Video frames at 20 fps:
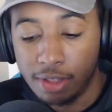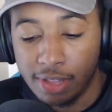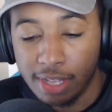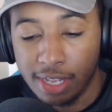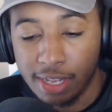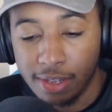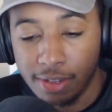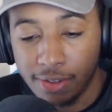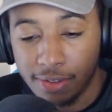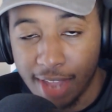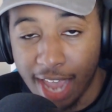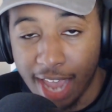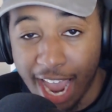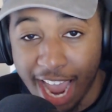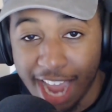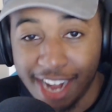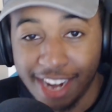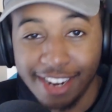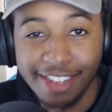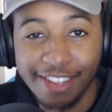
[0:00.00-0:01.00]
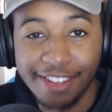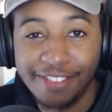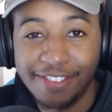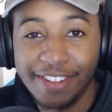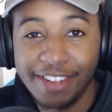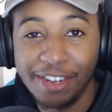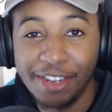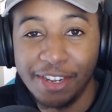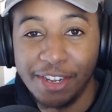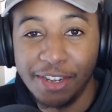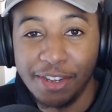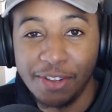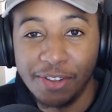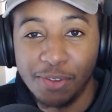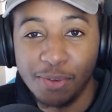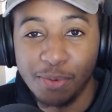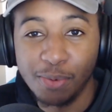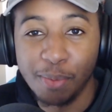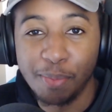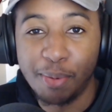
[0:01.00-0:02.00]
these analysts and
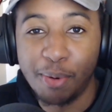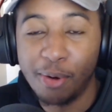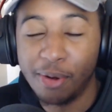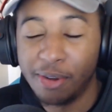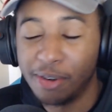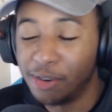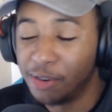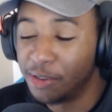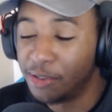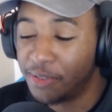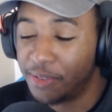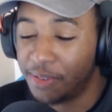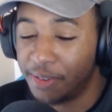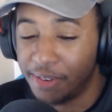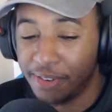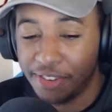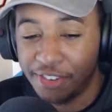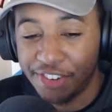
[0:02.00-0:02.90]
these reporters